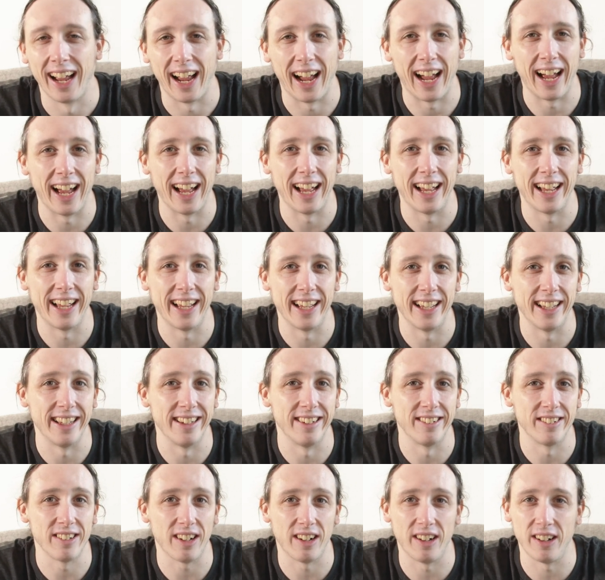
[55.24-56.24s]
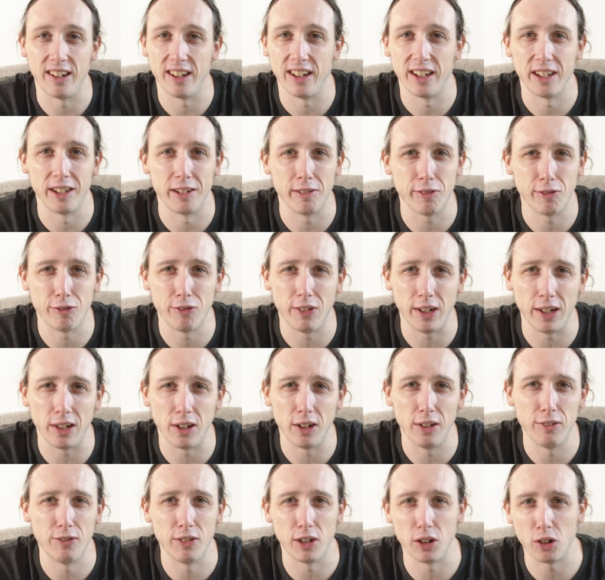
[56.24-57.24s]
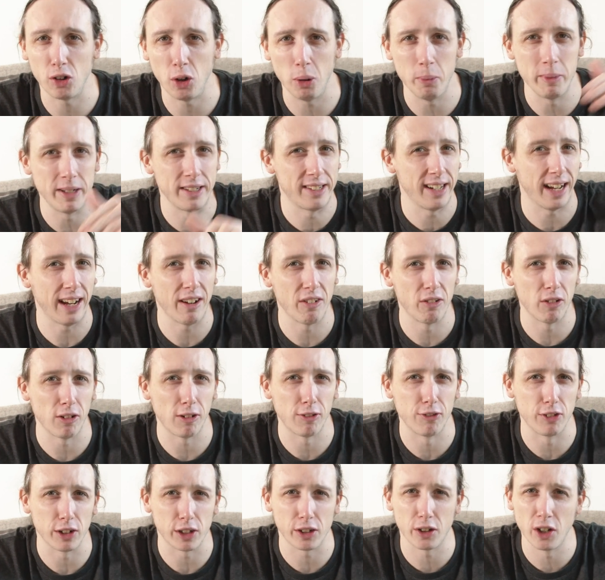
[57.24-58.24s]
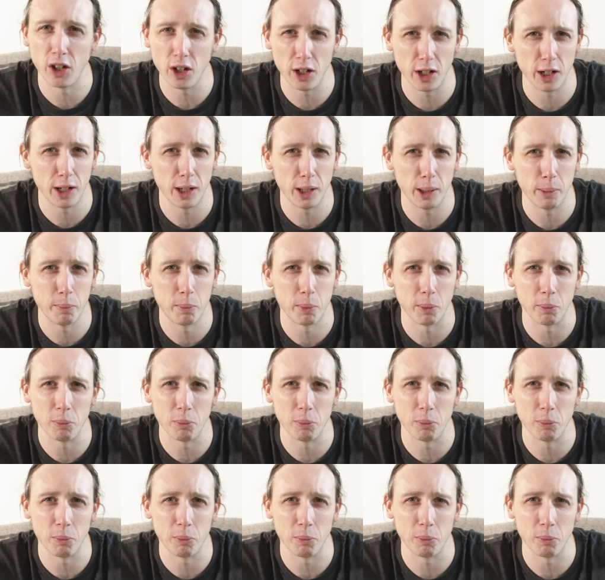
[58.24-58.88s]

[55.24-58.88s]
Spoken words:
and I fell over coming down off a curb.